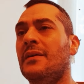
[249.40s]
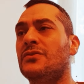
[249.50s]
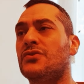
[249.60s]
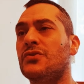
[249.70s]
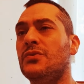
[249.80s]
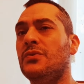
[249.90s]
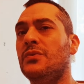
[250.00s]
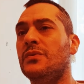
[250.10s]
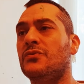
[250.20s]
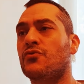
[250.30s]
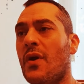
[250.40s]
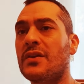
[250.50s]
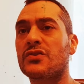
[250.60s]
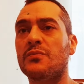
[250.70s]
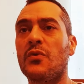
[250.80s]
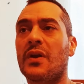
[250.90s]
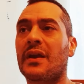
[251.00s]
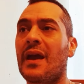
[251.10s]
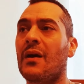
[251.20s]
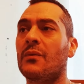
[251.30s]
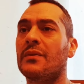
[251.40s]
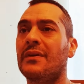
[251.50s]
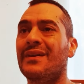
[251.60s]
to trade a small account